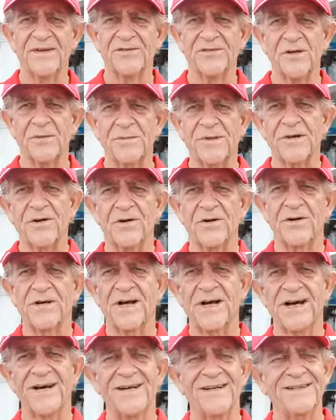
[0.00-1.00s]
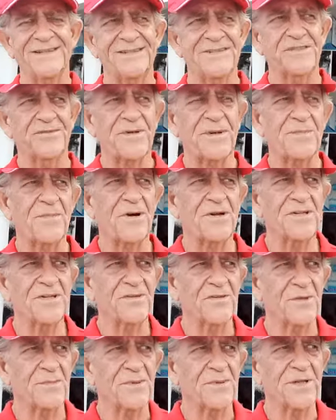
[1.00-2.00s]
Normally, striped
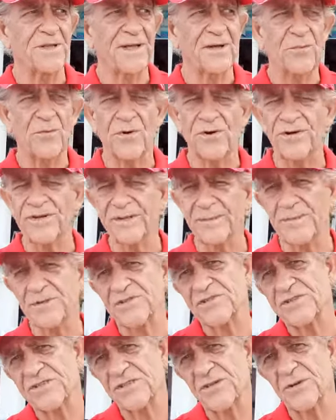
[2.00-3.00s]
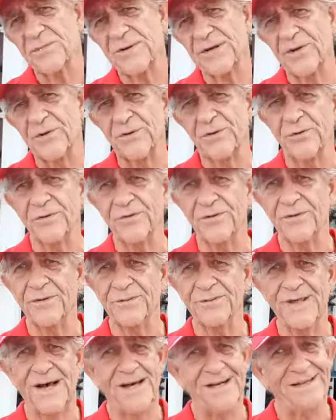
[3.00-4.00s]
marlin normally like water temperatures a little bit
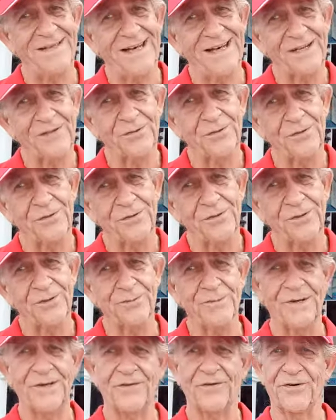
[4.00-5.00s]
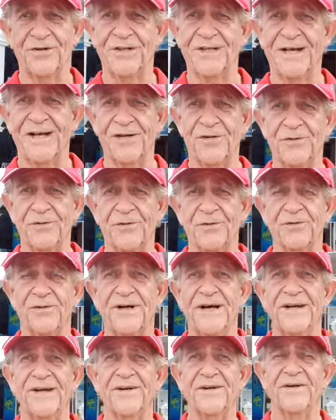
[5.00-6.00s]
cooler. Not a lot cooler, but they're a lot cooler.
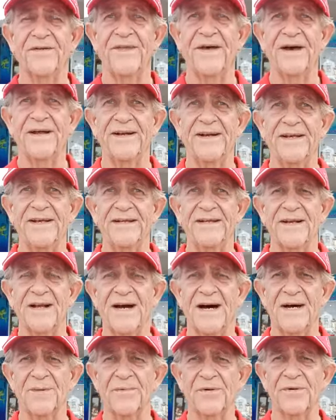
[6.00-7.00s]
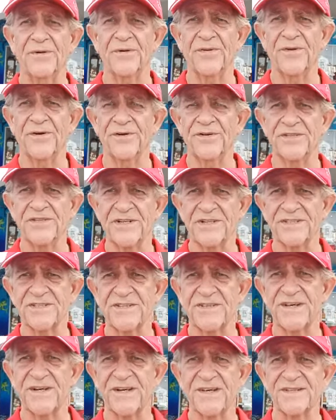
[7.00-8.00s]
I hear that in Cabo they're just
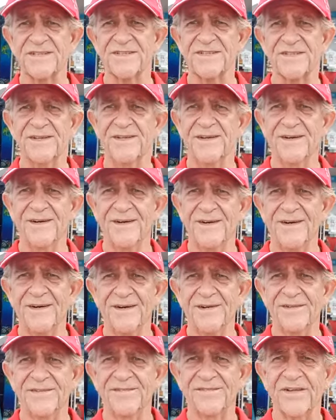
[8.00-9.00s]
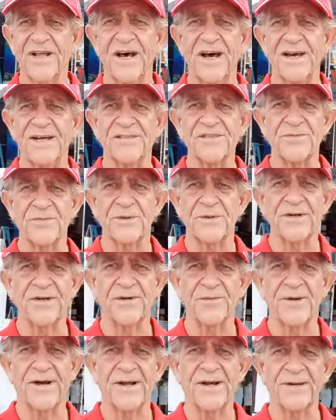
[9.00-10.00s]
thick as flies running
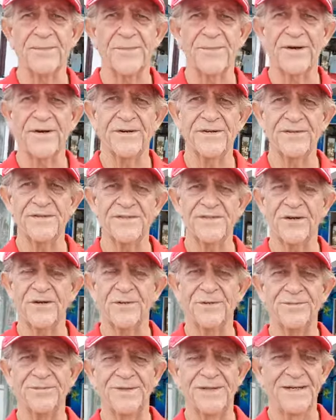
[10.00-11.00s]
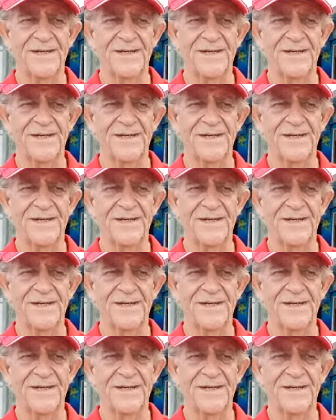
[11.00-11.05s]
around up there. So